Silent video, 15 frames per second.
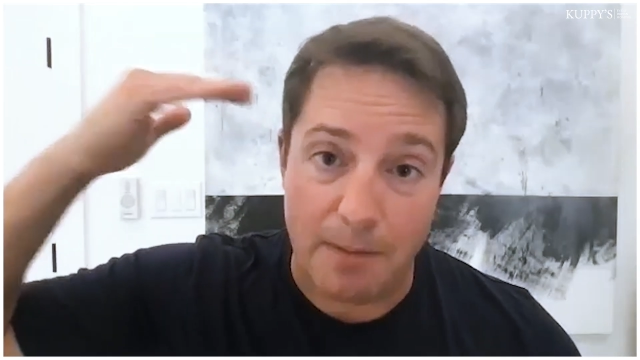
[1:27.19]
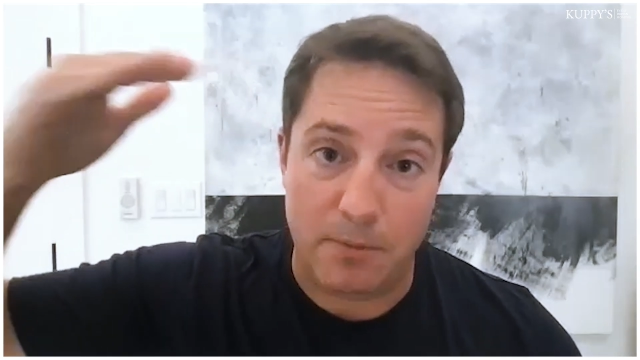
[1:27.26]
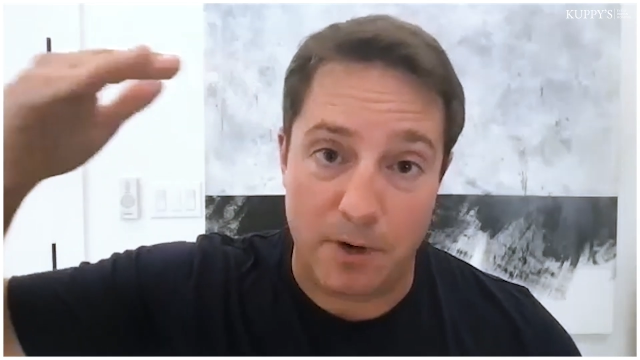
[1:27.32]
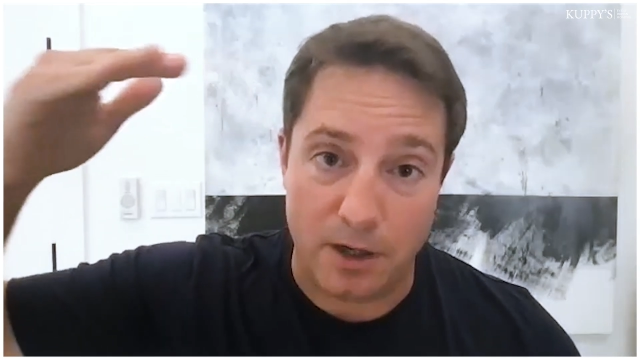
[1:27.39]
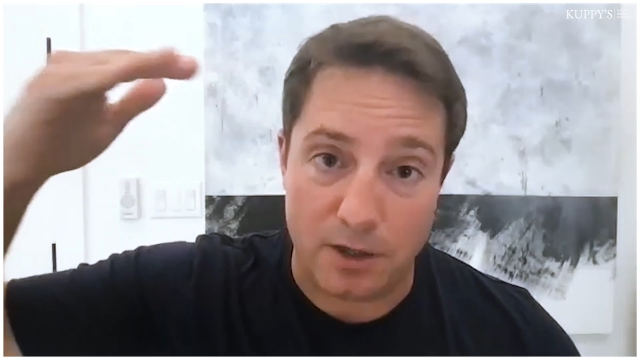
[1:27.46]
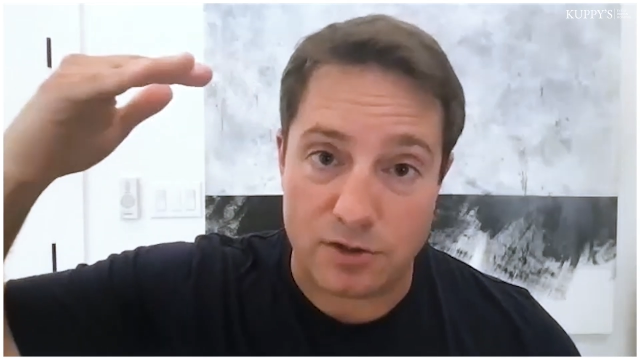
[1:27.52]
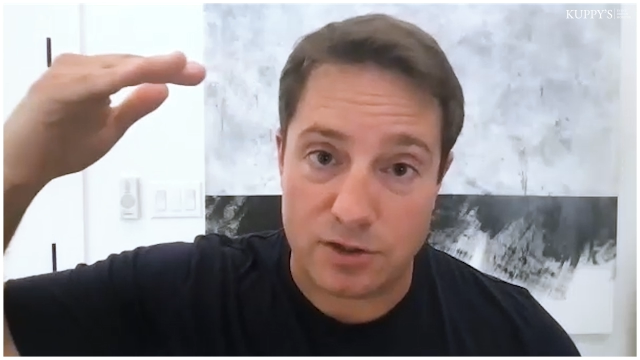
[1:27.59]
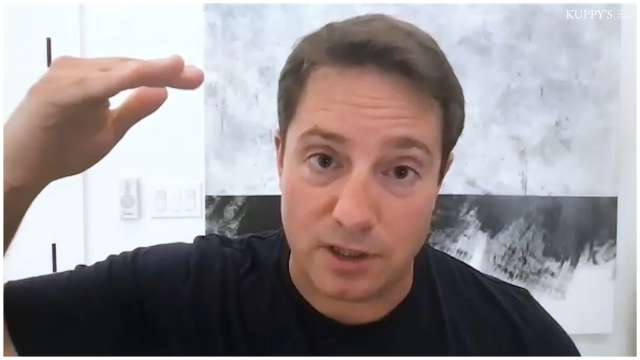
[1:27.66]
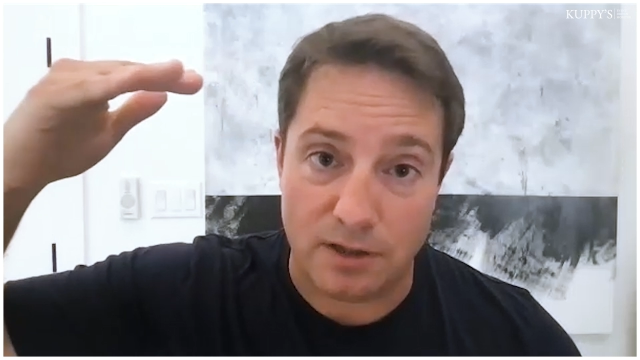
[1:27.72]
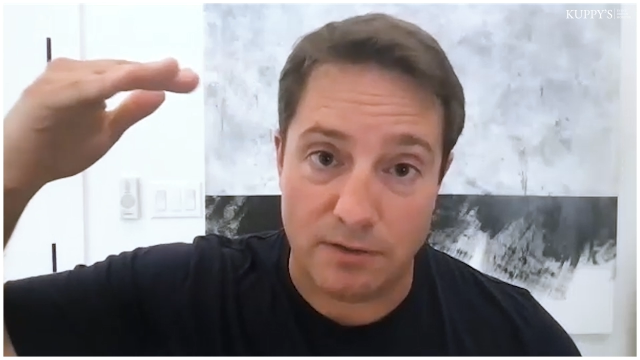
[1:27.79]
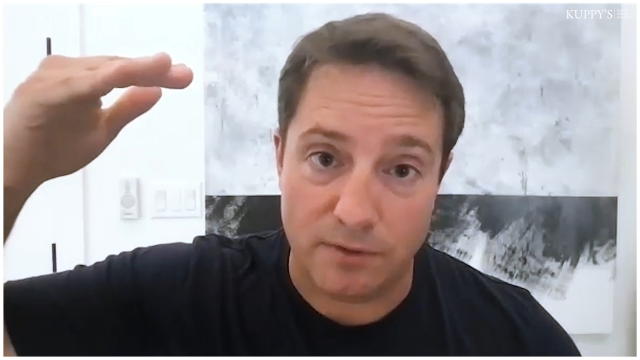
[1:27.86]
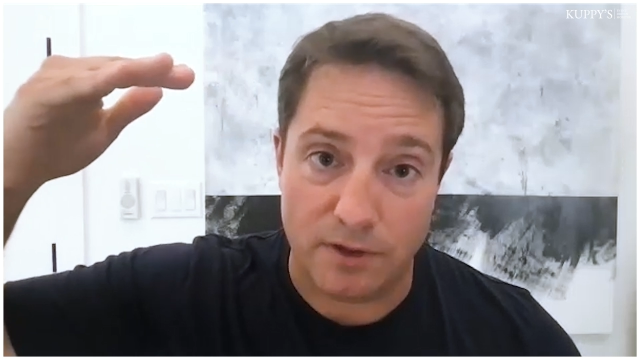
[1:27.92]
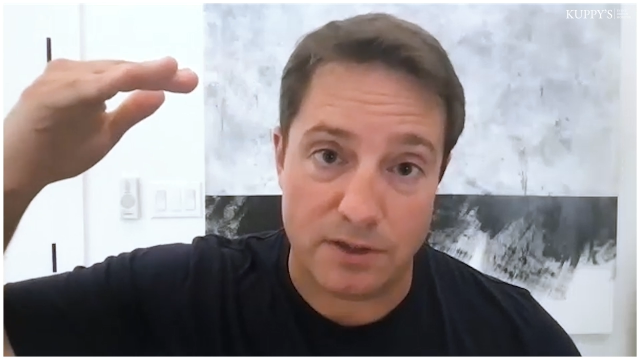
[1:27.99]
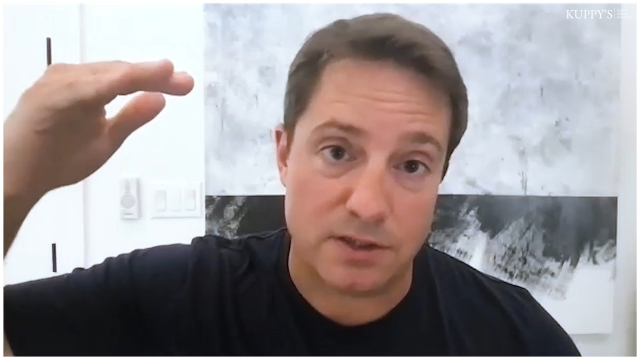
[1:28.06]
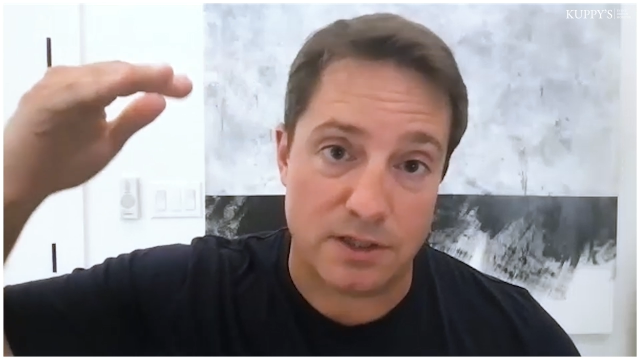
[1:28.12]
much to
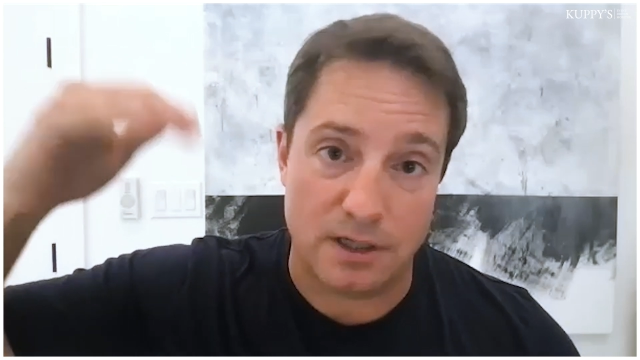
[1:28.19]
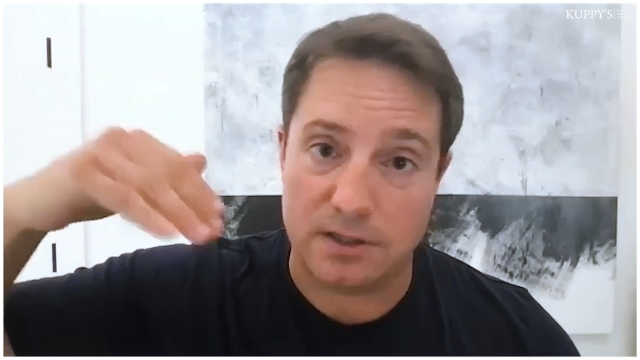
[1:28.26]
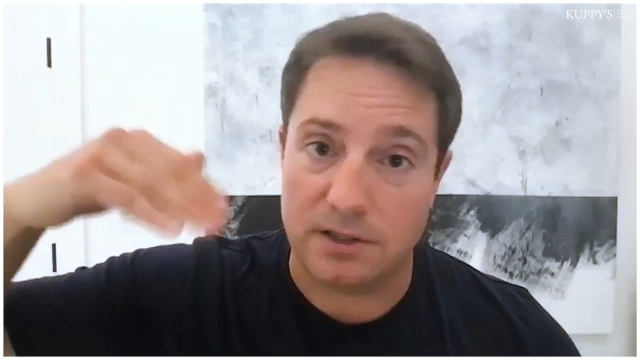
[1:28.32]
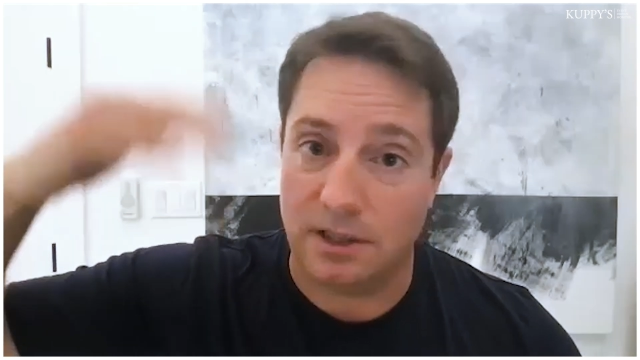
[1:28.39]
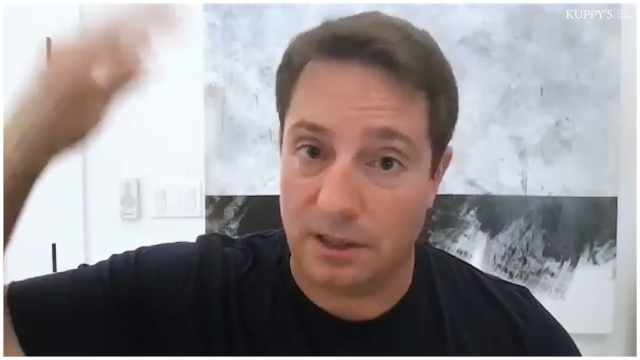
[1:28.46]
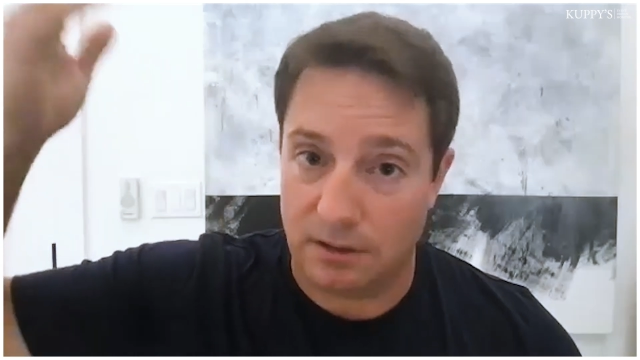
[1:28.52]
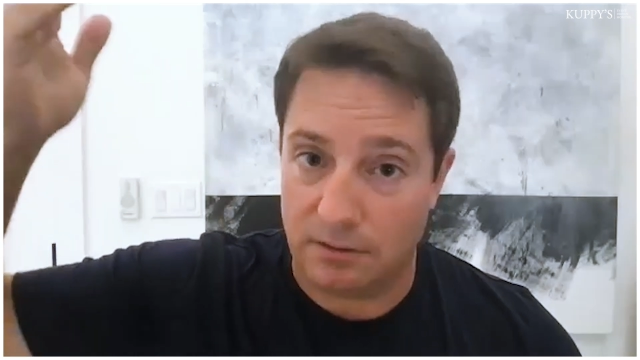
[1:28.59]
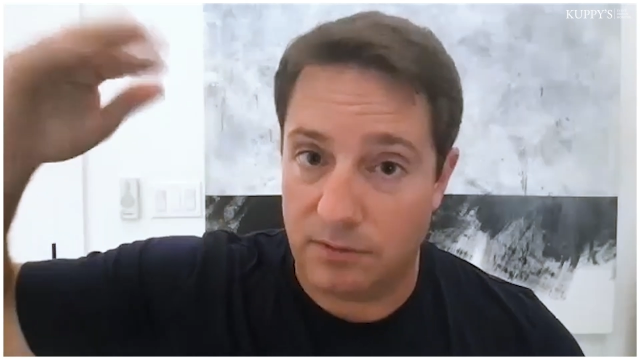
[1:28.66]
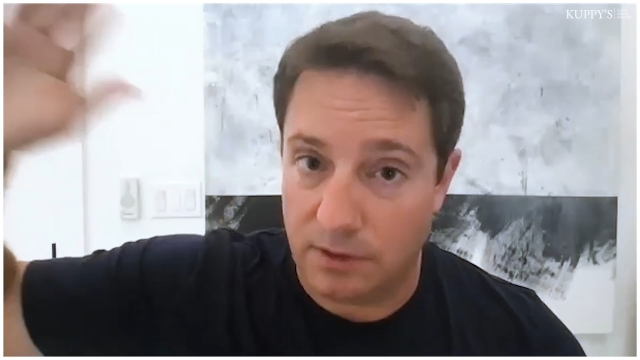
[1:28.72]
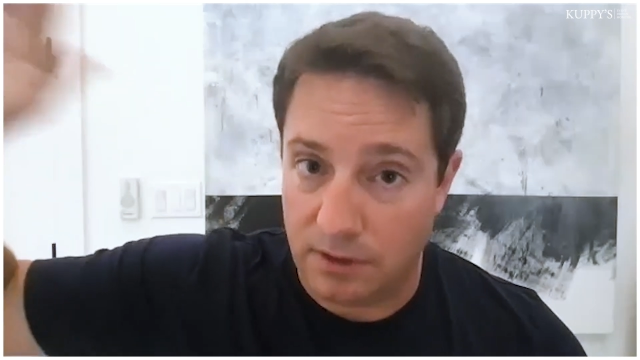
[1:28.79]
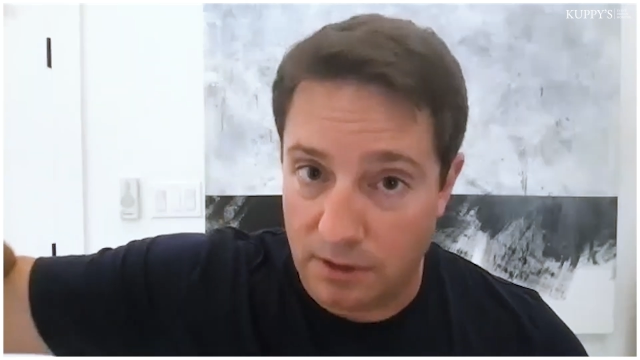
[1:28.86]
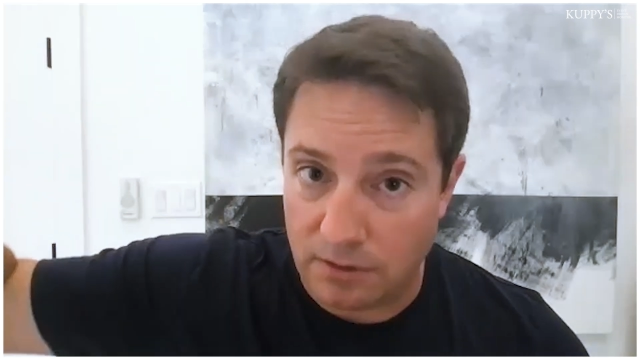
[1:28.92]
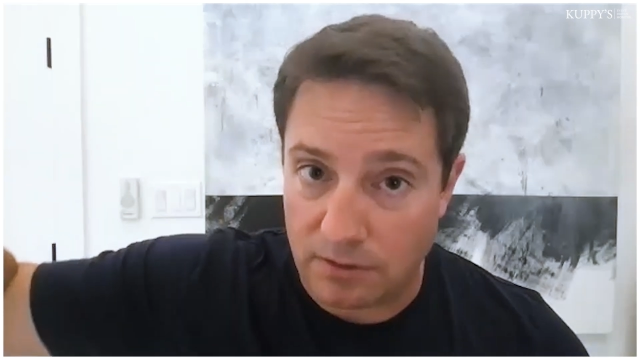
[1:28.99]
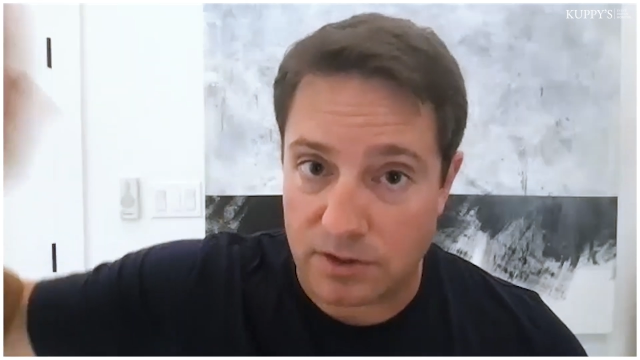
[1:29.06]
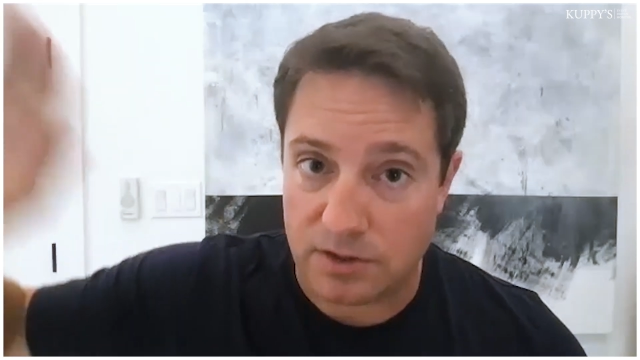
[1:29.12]
convince us like
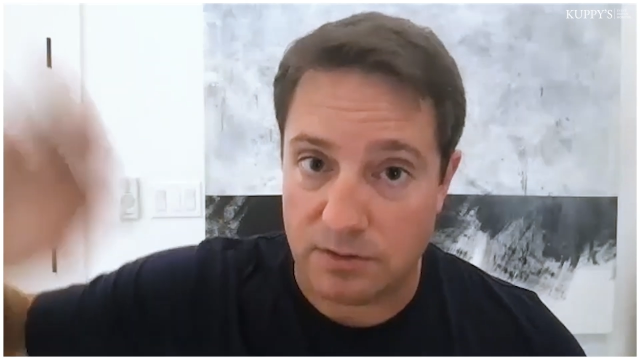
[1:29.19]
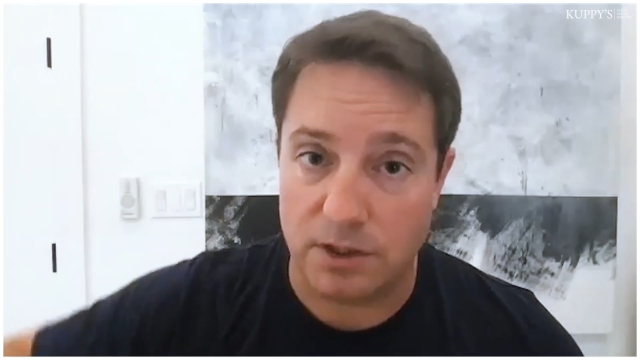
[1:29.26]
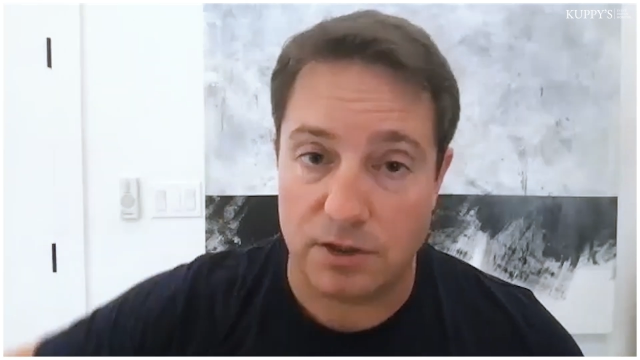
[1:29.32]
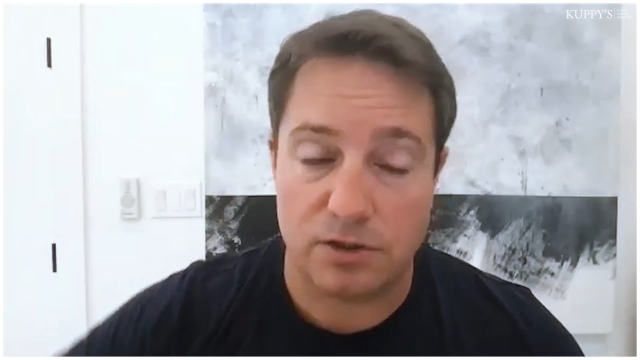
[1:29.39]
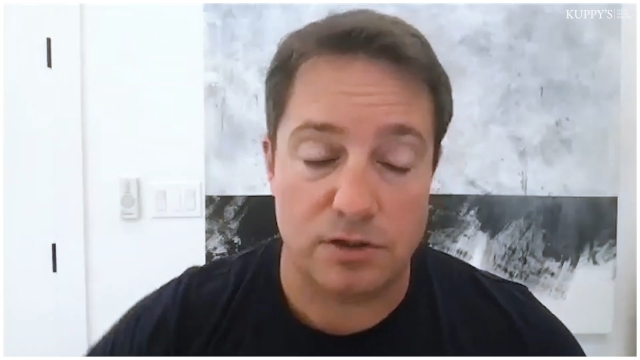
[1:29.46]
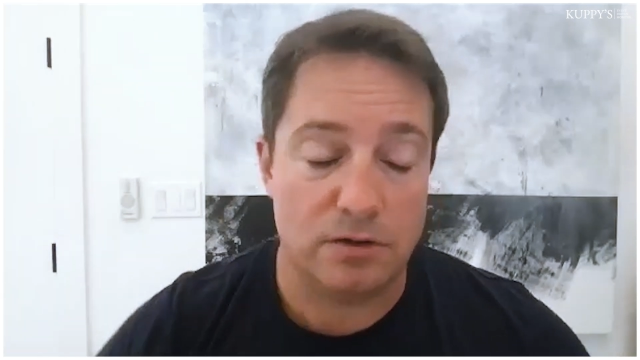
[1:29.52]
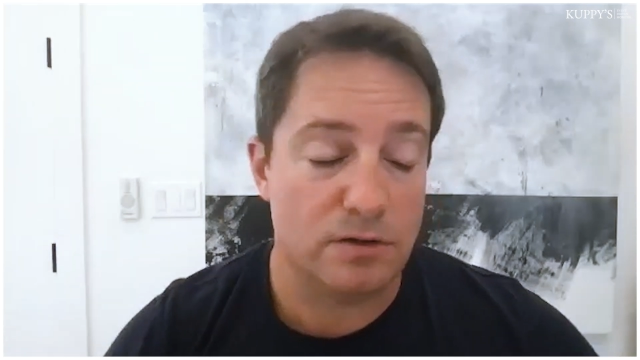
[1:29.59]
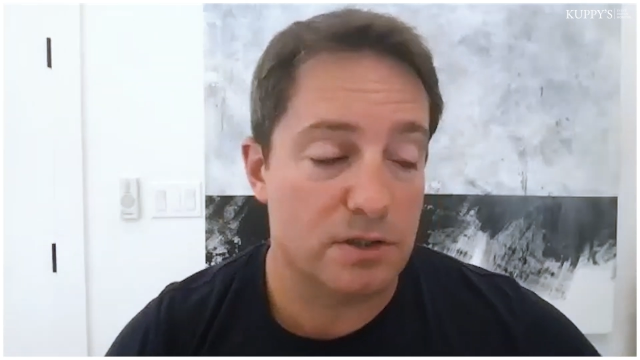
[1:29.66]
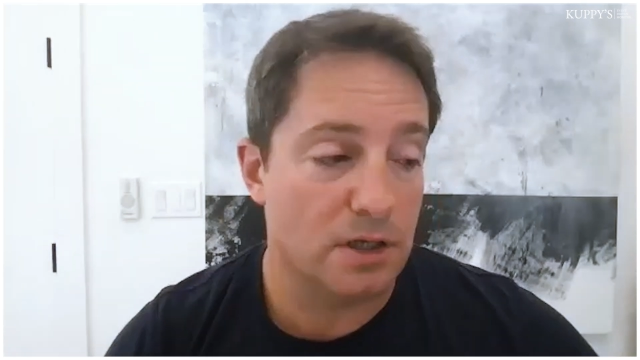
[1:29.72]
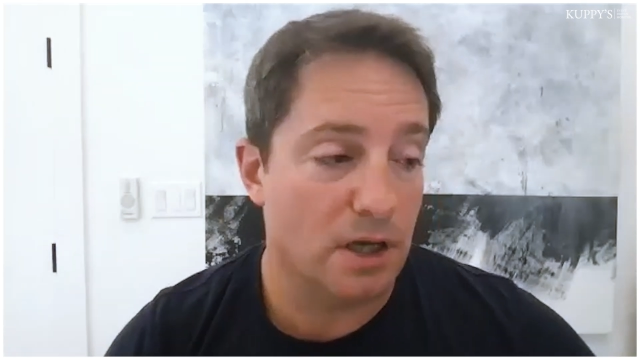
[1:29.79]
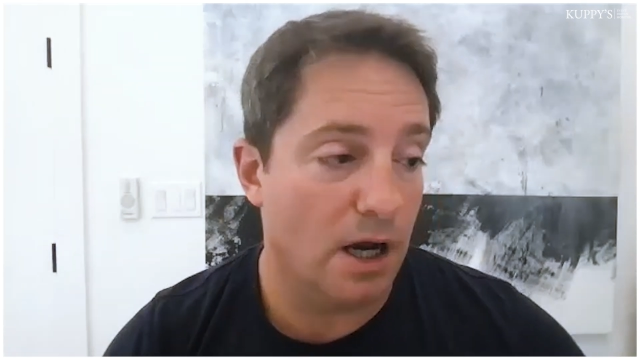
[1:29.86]
there's some issues.